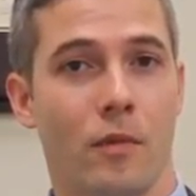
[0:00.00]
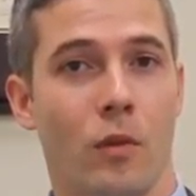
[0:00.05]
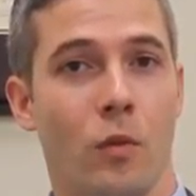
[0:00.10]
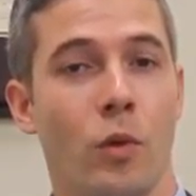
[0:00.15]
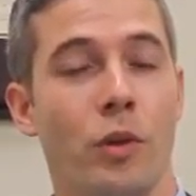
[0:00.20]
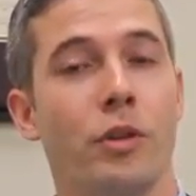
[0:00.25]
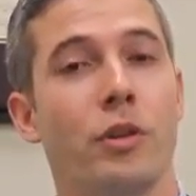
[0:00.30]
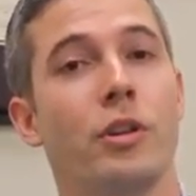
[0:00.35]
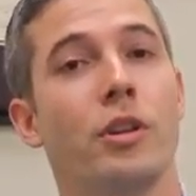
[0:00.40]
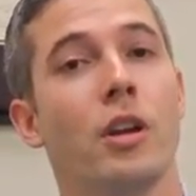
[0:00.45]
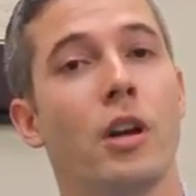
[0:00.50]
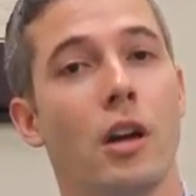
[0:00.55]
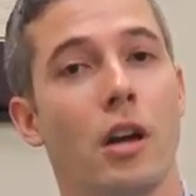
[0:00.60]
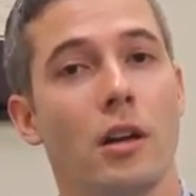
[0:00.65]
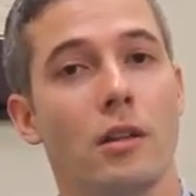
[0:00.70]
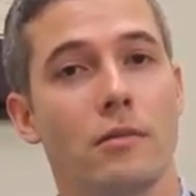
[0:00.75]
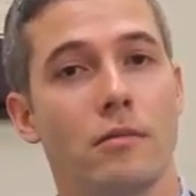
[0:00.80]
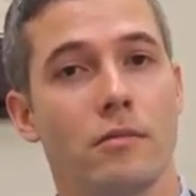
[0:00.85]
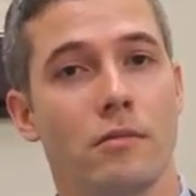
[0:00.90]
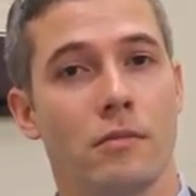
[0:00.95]
When you're
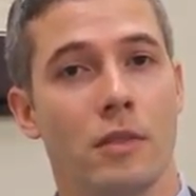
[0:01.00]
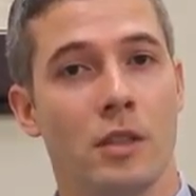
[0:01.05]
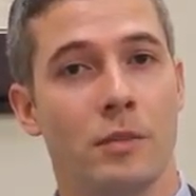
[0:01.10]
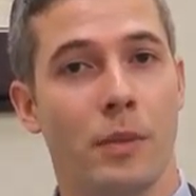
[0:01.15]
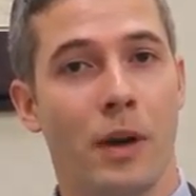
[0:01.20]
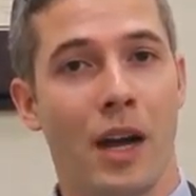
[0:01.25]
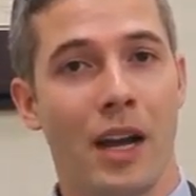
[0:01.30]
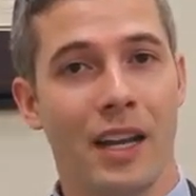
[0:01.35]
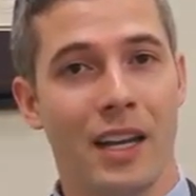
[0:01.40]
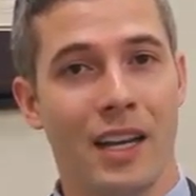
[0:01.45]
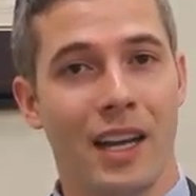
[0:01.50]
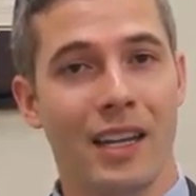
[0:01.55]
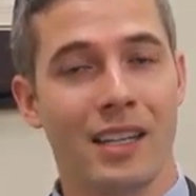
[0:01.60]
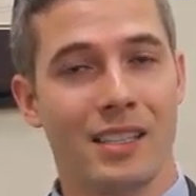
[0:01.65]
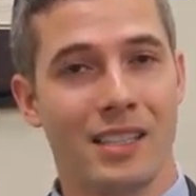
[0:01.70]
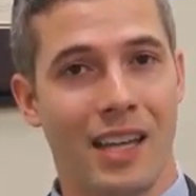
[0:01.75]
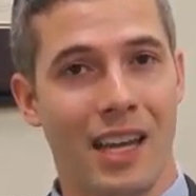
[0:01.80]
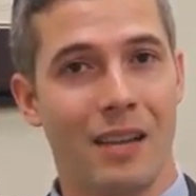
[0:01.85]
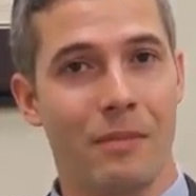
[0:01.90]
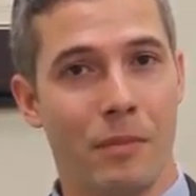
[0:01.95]
young, it's behind a
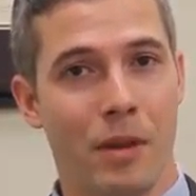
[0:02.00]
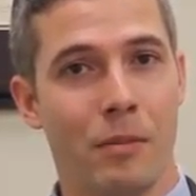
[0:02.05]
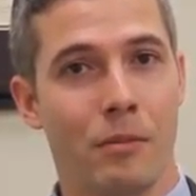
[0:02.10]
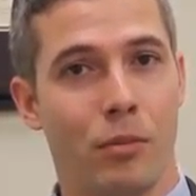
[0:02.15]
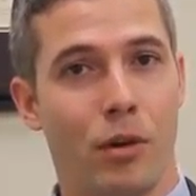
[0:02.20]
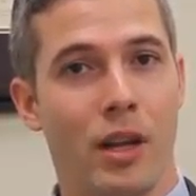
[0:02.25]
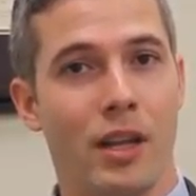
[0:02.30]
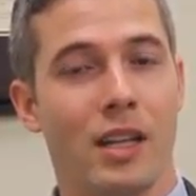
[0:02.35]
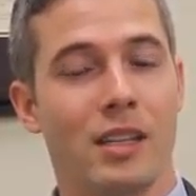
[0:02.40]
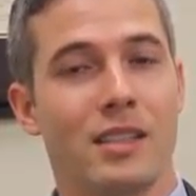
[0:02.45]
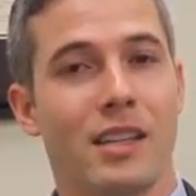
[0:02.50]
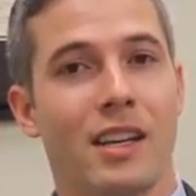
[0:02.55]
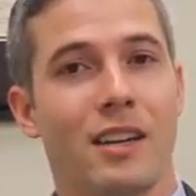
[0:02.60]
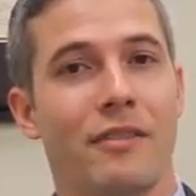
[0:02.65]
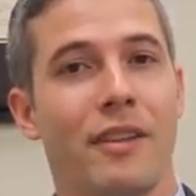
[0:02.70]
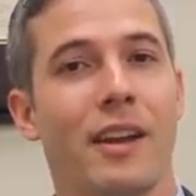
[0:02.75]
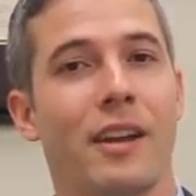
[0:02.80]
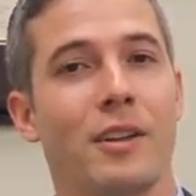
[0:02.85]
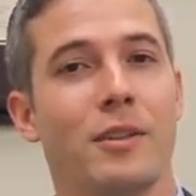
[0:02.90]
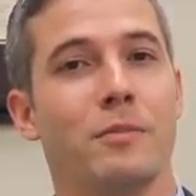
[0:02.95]
nice tight membrane, it's kind
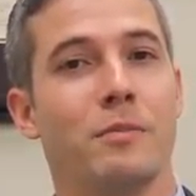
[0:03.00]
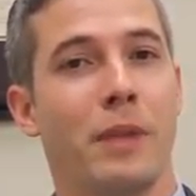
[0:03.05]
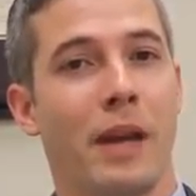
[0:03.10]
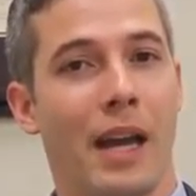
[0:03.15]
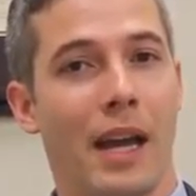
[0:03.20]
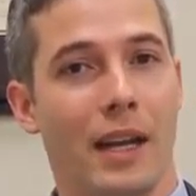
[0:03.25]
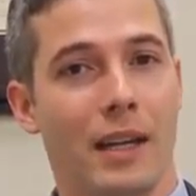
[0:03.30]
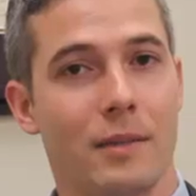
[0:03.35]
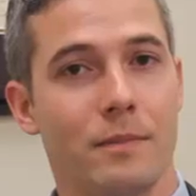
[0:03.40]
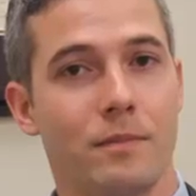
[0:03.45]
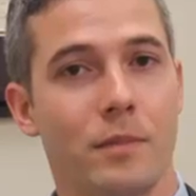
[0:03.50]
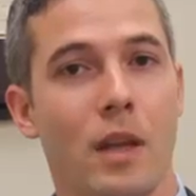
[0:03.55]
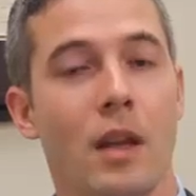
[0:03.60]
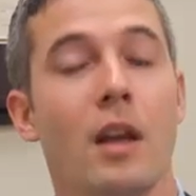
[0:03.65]
of held back.